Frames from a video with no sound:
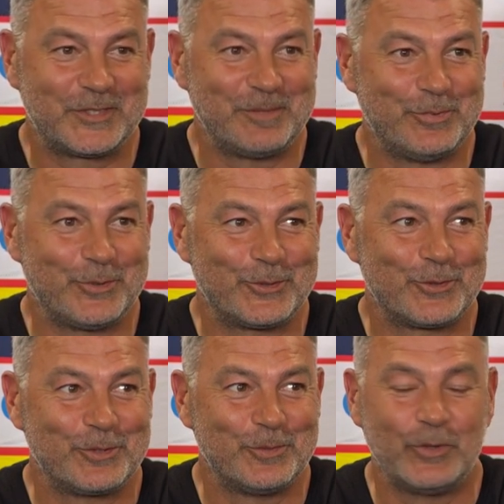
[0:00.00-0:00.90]
It's important
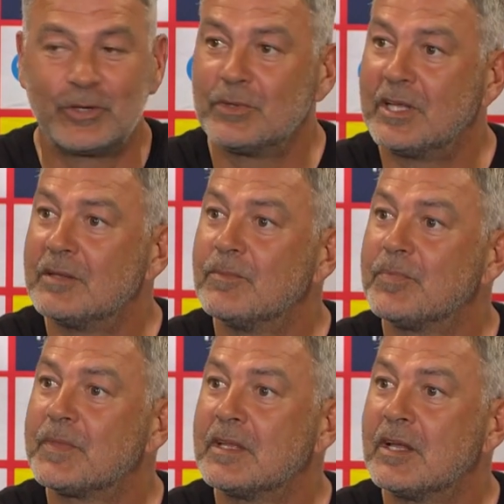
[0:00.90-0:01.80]
to reward when they,
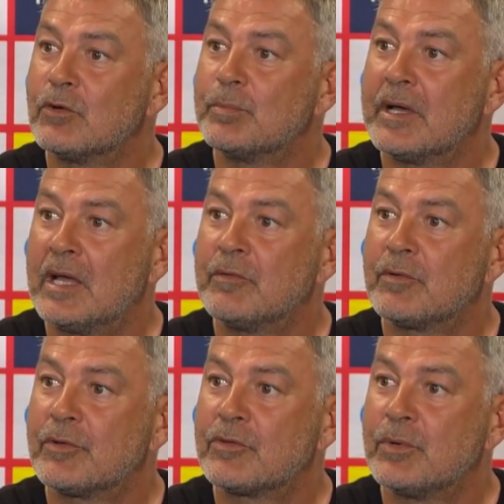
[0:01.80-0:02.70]
you know, good
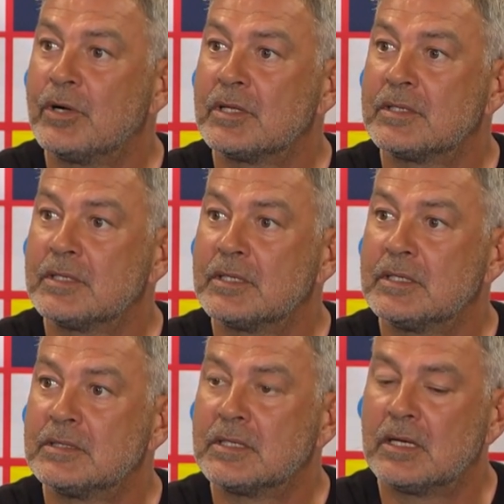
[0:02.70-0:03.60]
behaviour as well, and
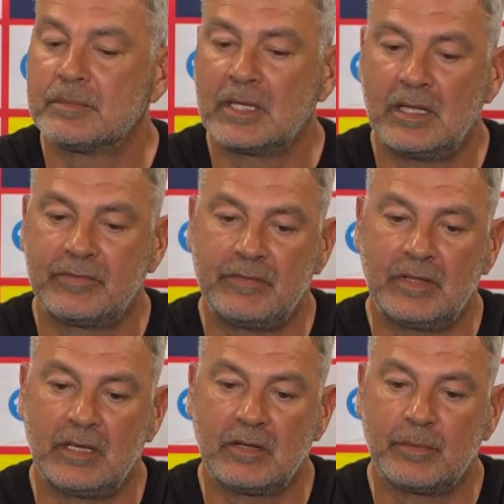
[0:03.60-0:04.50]
they left
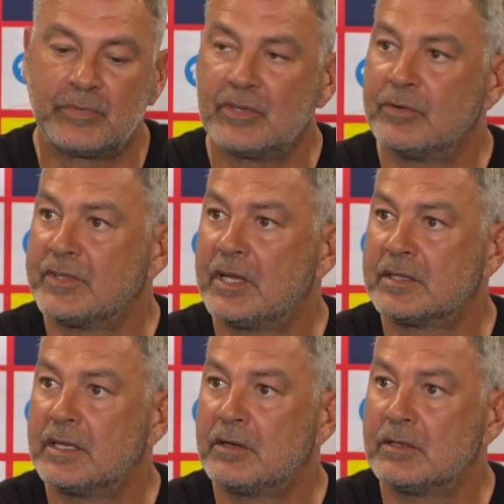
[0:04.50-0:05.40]
everything of themselves out there.